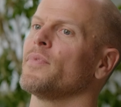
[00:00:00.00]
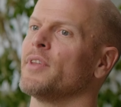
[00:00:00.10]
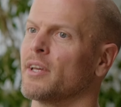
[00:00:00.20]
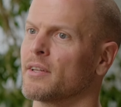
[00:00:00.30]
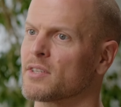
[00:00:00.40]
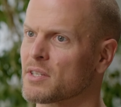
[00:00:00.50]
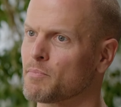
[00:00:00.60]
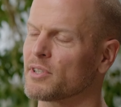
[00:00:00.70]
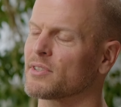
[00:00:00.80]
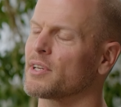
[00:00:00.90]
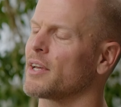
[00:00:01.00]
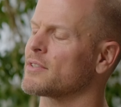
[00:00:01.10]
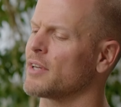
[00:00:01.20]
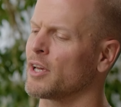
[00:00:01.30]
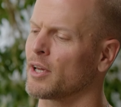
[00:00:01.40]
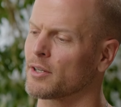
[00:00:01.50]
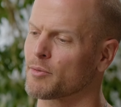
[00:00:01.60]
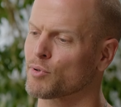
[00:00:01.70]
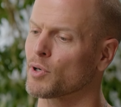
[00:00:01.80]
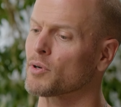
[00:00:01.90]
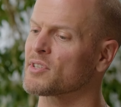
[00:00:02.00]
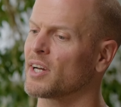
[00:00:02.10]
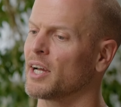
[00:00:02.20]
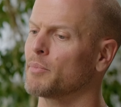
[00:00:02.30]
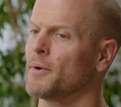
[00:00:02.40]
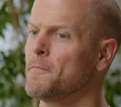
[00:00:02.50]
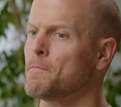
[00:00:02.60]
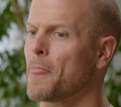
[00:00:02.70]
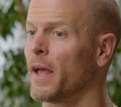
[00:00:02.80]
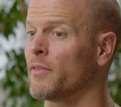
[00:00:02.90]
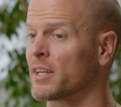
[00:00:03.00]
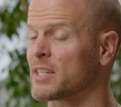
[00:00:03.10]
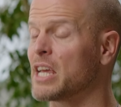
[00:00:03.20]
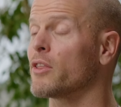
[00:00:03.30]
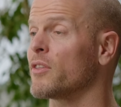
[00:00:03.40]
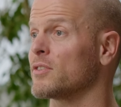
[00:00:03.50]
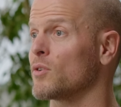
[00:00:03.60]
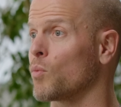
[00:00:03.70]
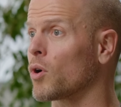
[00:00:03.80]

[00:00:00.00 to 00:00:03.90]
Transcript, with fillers: they can split test and prototype and then take the things that